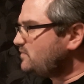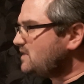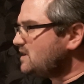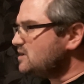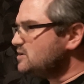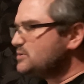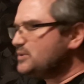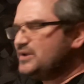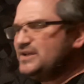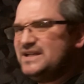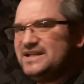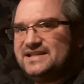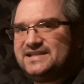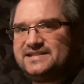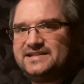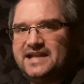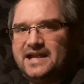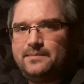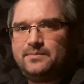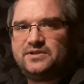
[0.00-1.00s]
is we're gonna
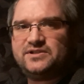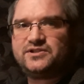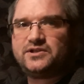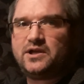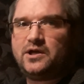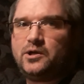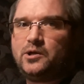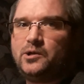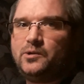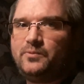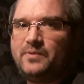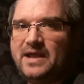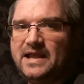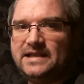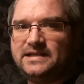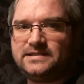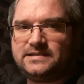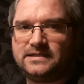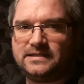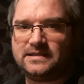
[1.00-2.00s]
establish a
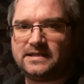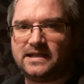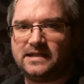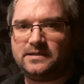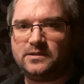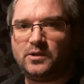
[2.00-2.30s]
horizon line.